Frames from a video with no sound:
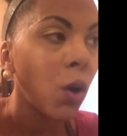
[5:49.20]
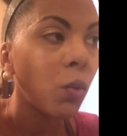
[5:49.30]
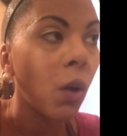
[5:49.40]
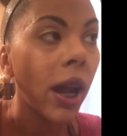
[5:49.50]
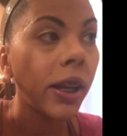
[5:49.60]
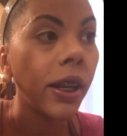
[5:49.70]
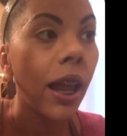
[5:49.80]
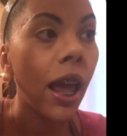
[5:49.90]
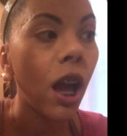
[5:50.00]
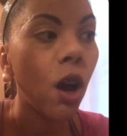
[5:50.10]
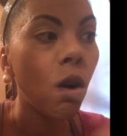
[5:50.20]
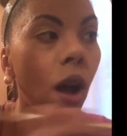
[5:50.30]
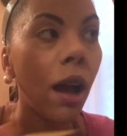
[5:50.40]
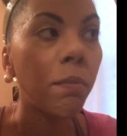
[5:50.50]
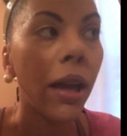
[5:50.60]
Right now,
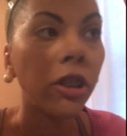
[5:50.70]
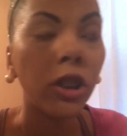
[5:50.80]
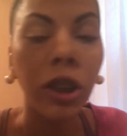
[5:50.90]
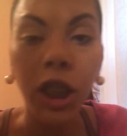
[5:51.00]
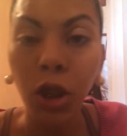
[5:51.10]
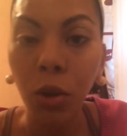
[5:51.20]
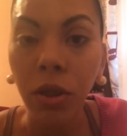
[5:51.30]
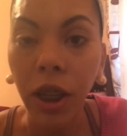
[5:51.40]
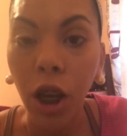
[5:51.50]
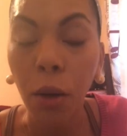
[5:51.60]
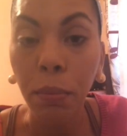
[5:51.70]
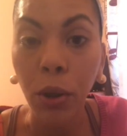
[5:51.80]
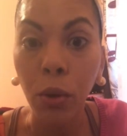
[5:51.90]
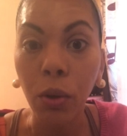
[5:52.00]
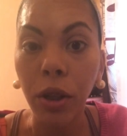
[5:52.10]
I'm actually using a
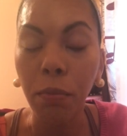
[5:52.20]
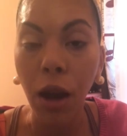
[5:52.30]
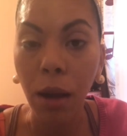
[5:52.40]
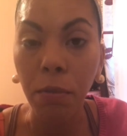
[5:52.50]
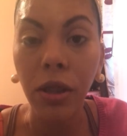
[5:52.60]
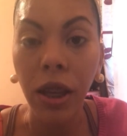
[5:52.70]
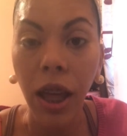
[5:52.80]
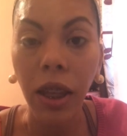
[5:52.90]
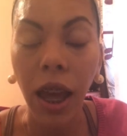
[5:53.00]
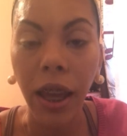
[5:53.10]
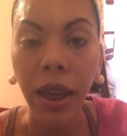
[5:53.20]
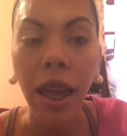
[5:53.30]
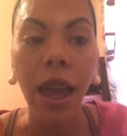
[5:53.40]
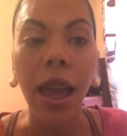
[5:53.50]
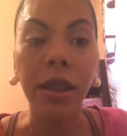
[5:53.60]
Pure primer that I like.
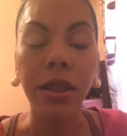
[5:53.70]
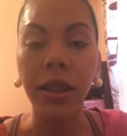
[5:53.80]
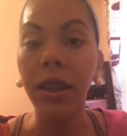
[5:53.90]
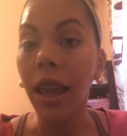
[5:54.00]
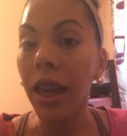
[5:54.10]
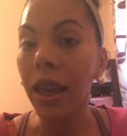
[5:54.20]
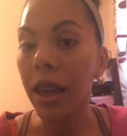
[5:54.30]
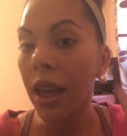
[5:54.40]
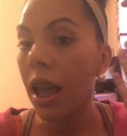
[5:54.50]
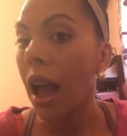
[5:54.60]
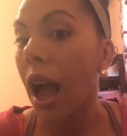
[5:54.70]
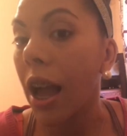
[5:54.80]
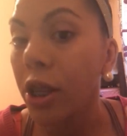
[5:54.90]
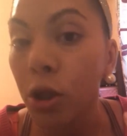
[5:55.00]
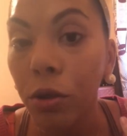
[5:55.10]
And today,
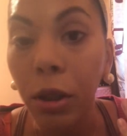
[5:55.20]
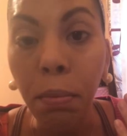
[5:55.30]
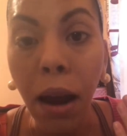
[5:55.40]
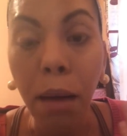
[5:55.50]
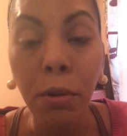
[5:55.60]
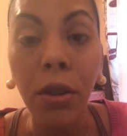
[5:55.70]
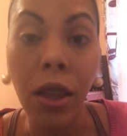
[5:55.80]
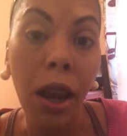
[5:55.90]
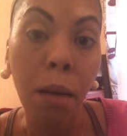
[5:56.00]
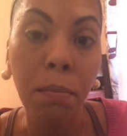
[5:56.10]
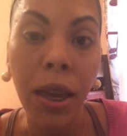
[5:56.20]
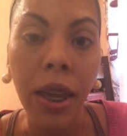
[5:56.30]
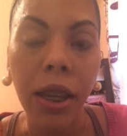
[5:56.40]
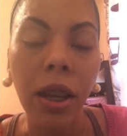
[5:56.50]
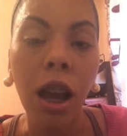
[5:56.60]
I used a primer that I
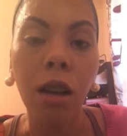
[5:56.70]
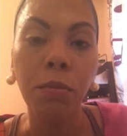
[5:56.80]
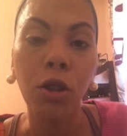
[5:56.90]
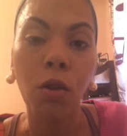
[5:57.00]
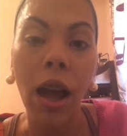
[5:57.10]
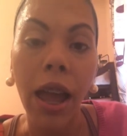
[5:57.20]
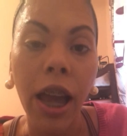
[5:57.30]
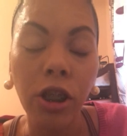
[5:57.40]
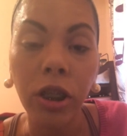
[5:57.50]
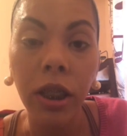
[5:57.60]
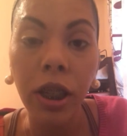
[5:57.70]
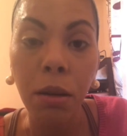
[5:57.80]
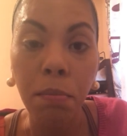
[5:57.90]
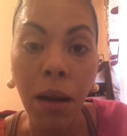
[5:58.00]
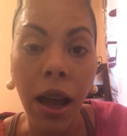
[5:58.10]
made. So I actually
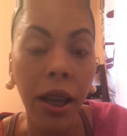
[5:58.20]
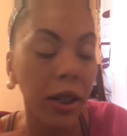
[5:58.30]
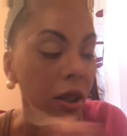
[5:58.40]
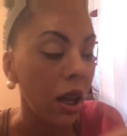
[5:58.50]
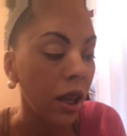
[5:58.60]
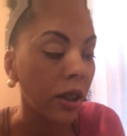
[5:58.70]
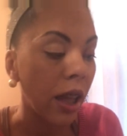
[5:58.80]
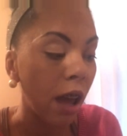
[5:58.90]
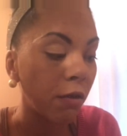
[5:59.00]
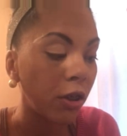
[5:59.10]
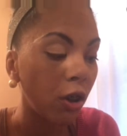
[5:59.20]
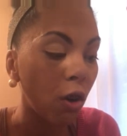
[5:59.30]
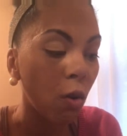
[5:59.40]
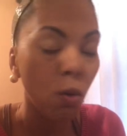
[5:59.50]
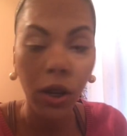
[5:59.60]
combined
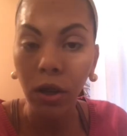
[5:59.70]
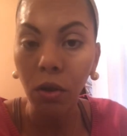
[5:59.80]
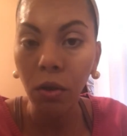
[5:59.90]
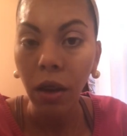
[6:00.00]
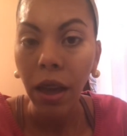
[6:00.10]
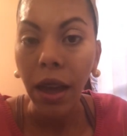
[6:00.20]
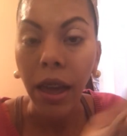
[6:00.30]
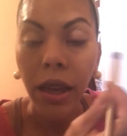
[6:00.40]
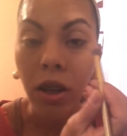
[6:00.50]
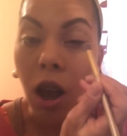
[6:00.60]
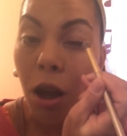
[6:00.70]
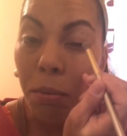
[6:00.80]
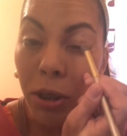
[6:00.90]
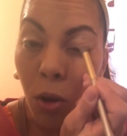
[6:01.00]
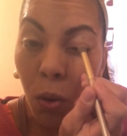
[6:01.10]
lavender oil and
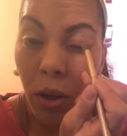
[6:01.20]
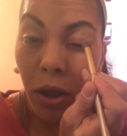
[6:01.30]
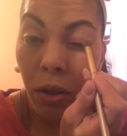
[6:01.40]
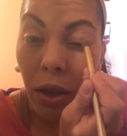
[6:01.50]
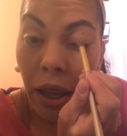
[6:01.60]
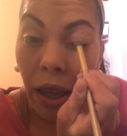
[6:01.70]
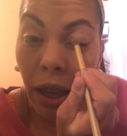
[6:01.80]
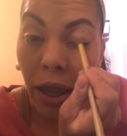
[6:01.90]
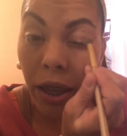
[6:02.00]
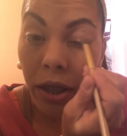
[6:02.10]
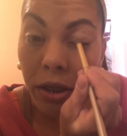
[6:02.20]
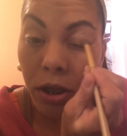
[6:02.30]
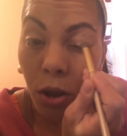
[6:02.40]
almond oil. And